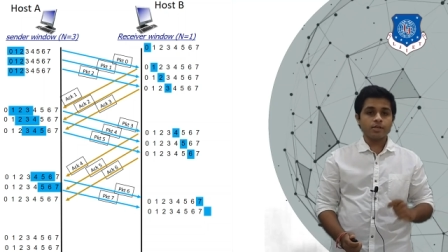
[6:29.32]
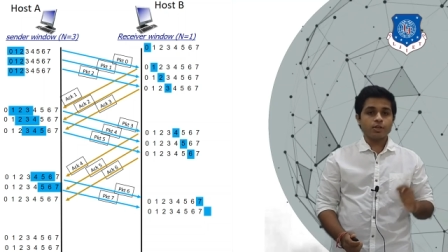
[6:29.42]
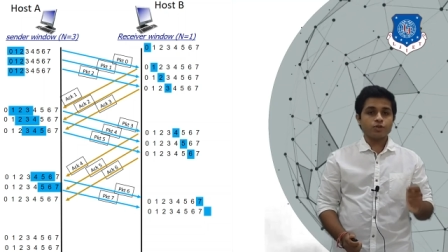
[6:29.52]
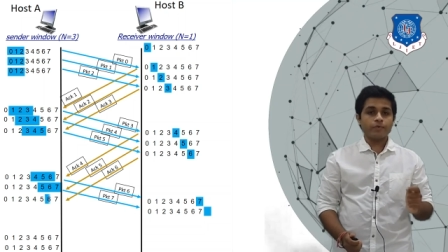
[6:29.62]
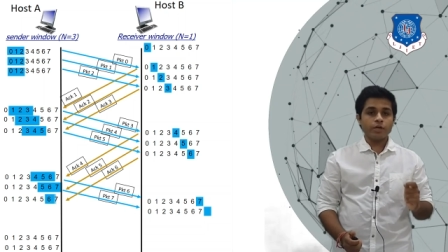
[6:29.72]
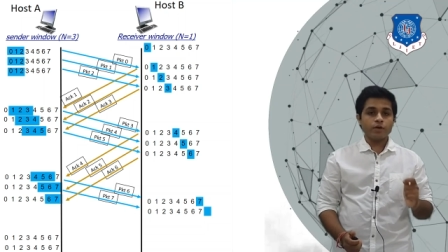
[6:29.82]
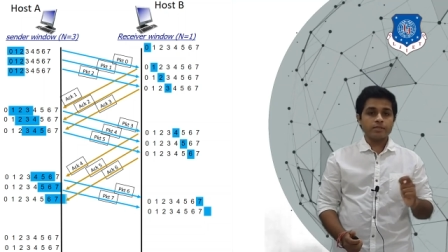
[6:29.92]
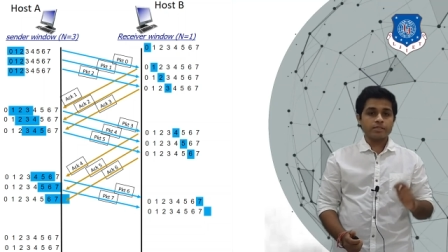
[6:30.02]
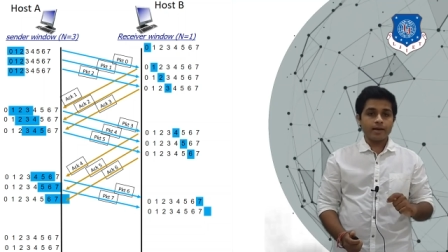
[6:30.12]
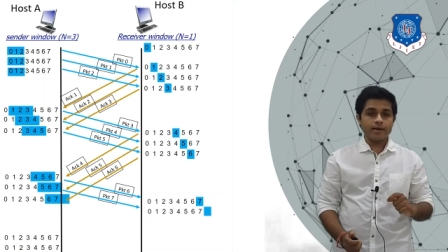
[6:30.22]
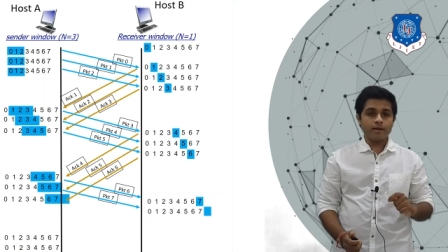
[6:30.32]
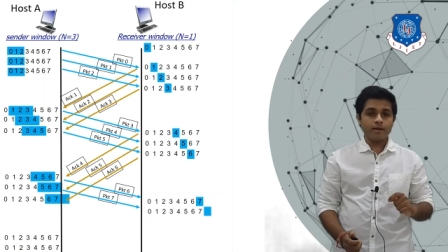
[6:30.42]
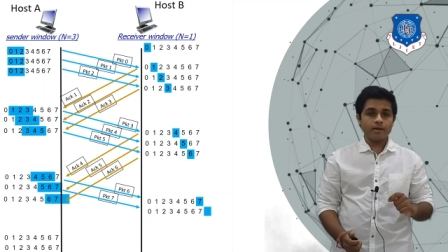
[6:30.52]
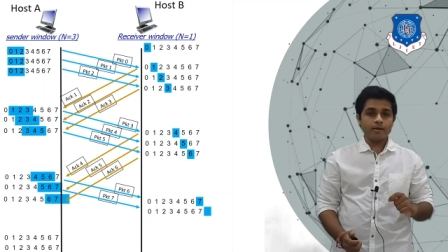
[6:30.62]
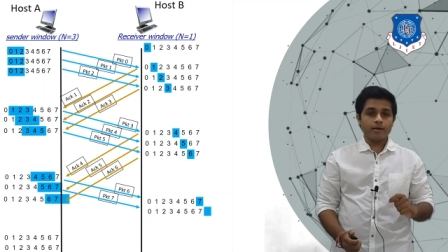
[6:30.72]
so window will slide
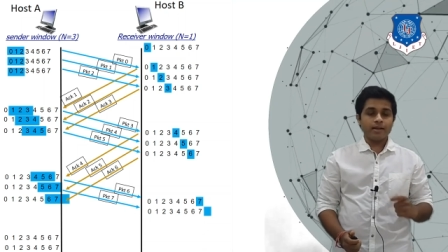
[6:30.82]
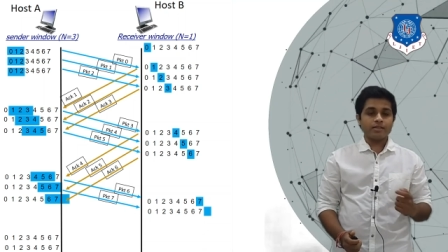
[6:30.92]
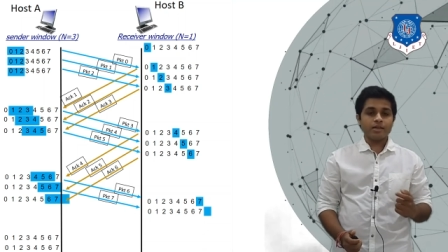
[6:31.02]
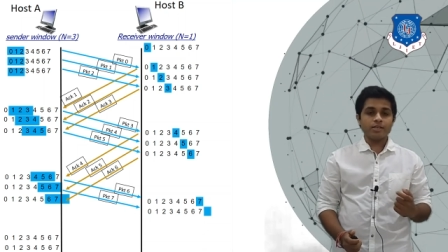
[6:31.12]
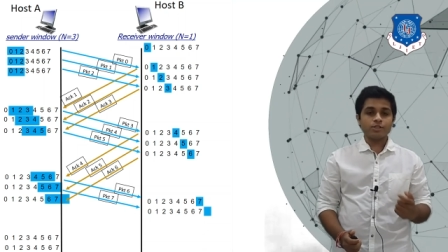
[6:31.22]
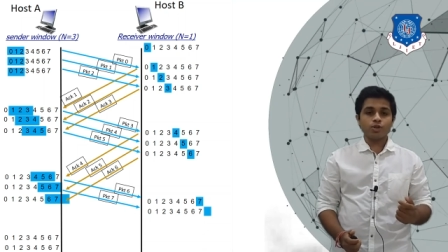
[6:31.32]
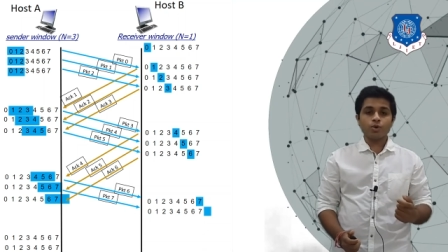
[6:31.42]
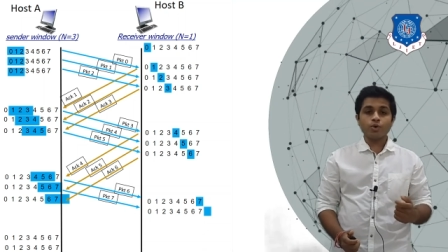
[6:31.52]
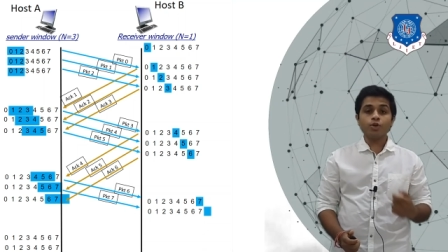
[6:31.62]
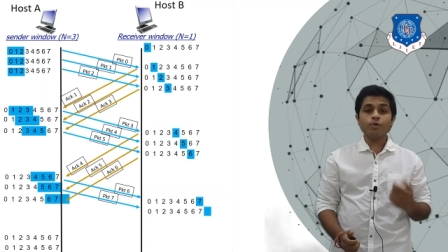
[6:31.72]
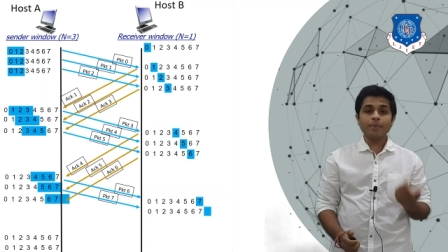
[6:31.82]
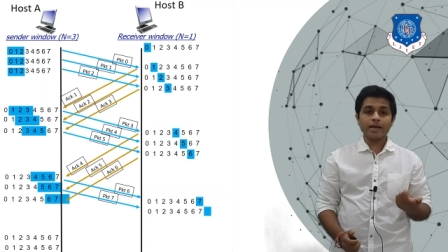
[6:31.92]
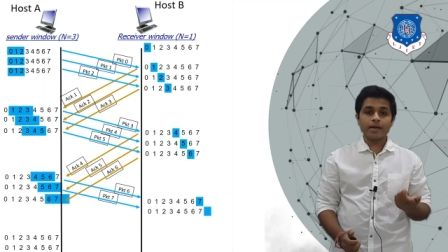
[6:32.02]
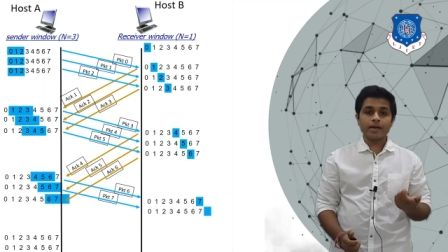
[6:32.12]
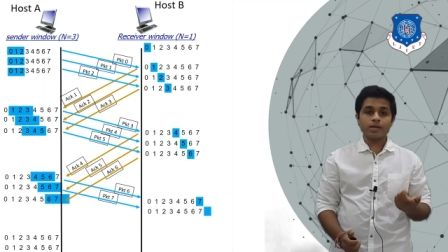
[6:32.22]
and there is no new
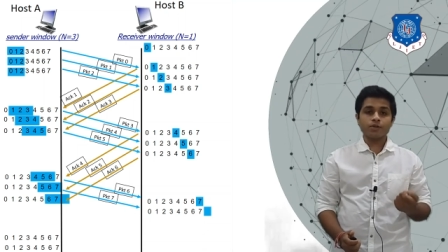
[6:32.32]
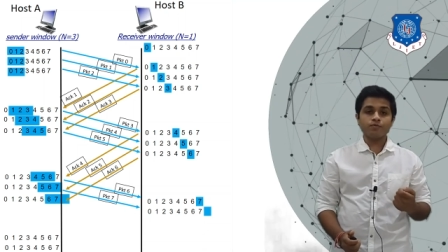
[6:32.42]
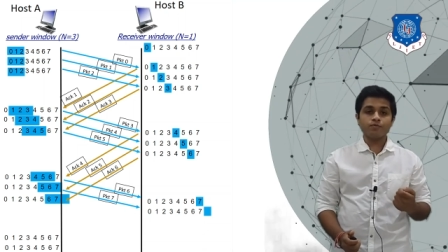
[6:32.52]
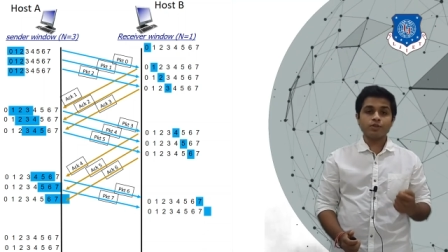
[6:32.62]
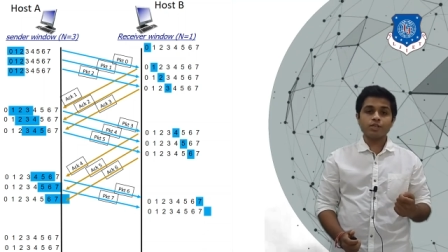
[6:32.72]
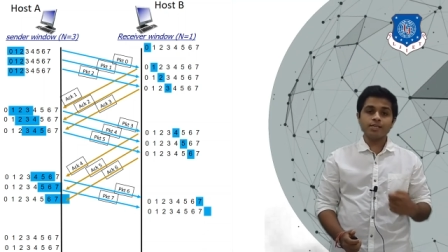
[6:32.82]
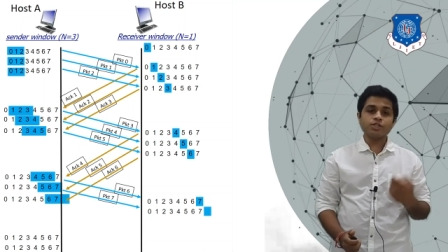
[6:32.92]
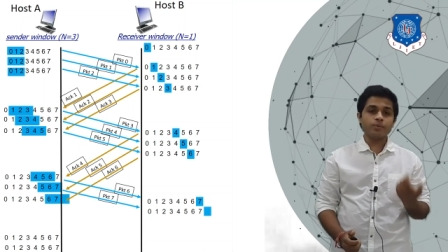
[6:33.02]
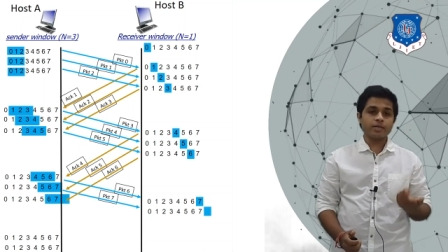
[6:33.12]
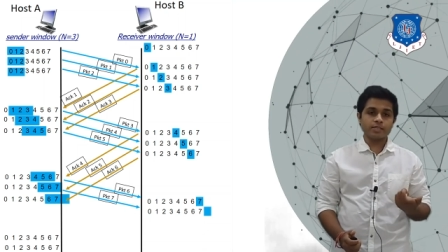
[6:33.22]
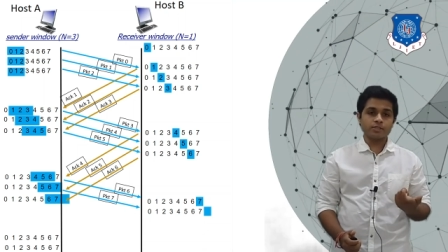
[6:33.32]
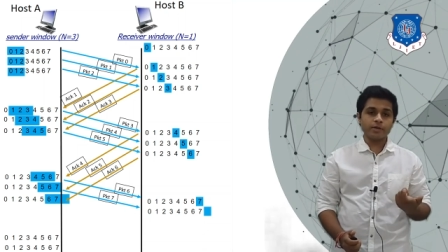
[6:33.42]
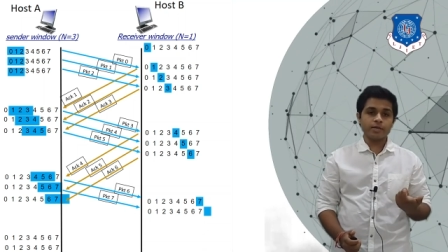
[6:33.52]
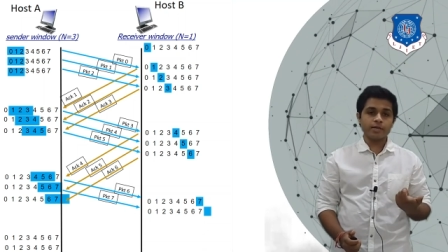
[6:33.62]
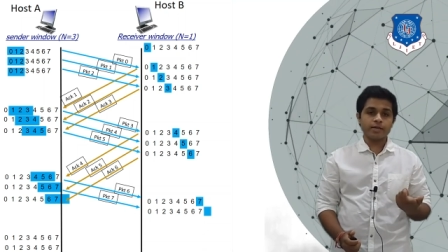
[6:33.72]
packet which needs to be
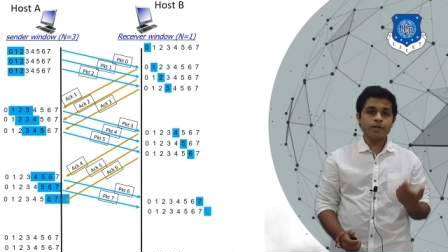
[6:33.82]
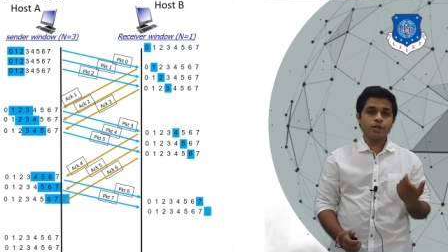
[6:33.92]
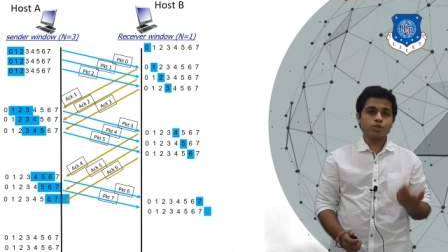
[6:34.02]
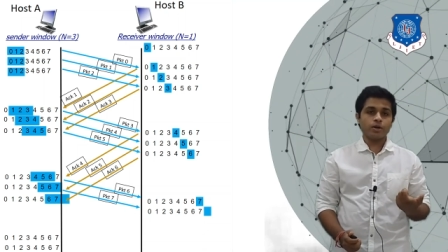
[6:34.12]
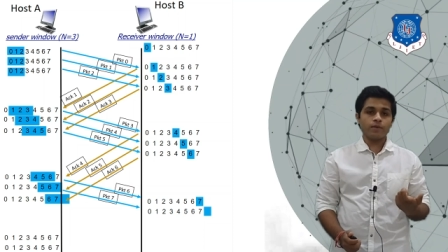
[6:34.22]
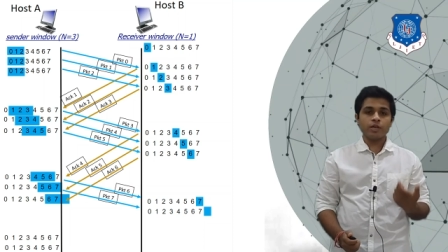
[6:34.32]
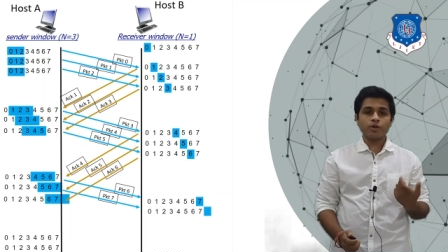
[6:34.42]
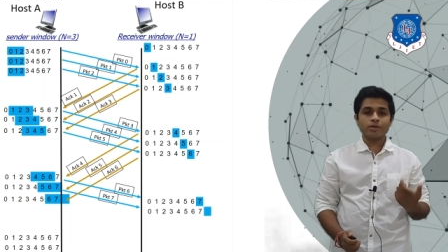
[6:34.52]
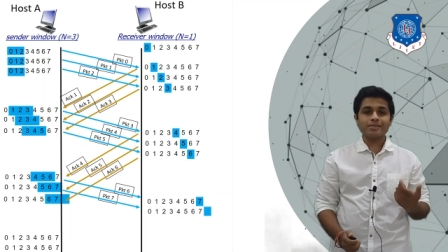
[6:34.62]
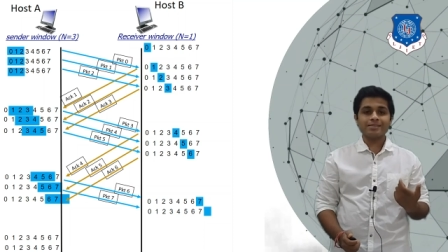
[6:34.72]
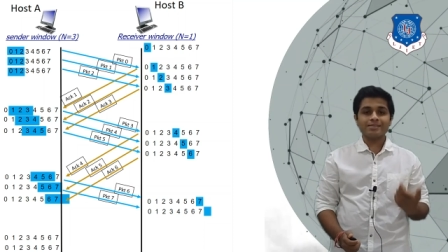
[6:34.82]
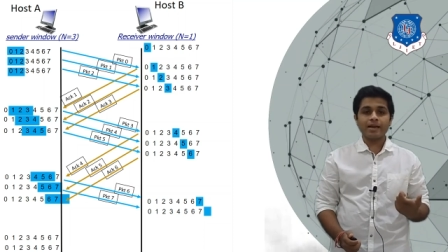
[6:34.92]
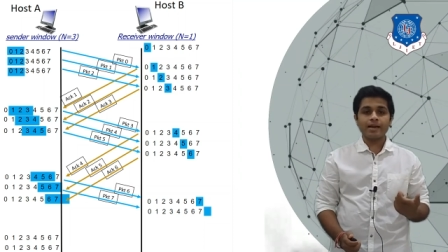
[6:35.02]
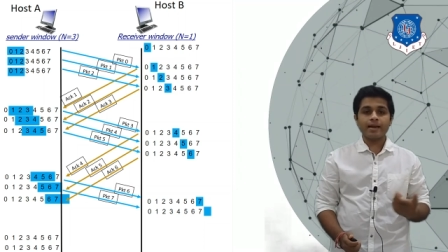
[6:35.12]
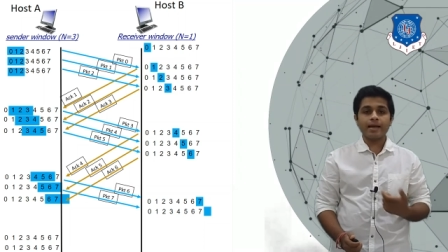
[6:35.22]
transmitted so it will not
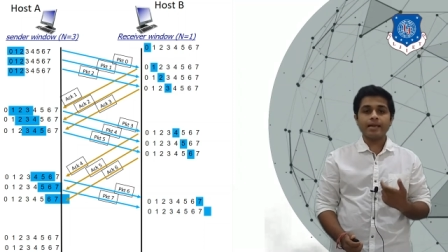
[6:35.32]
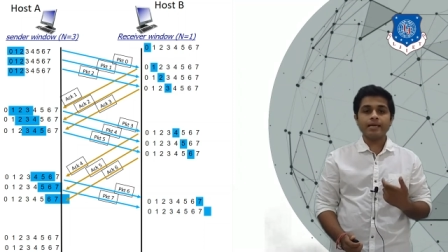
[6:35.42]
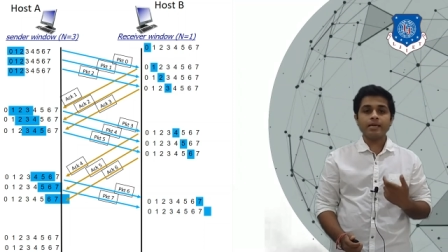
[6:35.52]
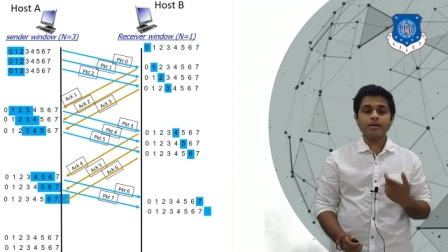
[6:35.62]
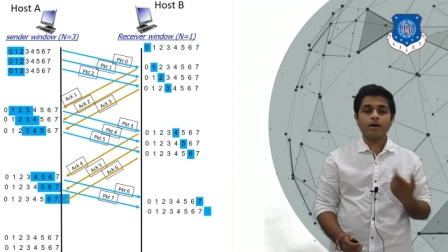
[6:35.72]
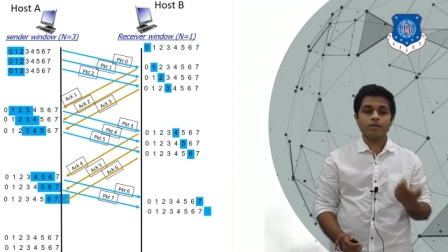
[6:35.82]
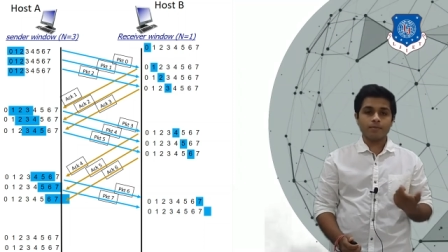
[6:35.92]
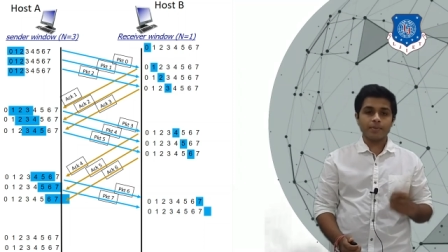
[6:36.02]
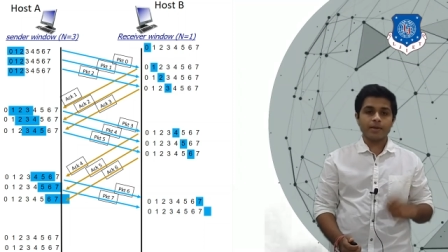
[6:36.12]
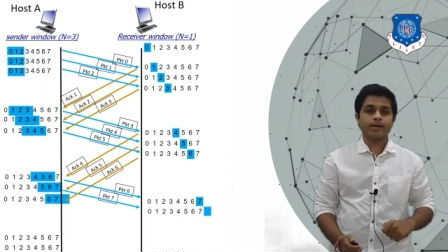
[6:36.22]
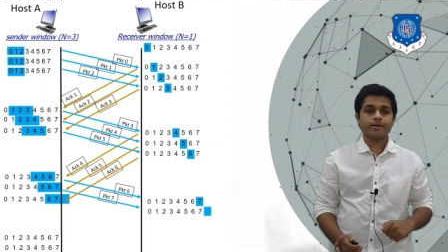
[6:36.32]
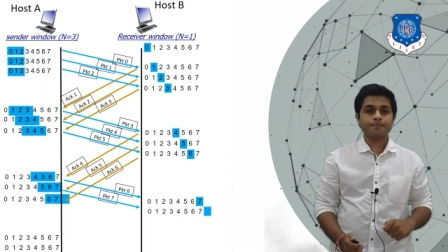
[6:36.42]
send any other packet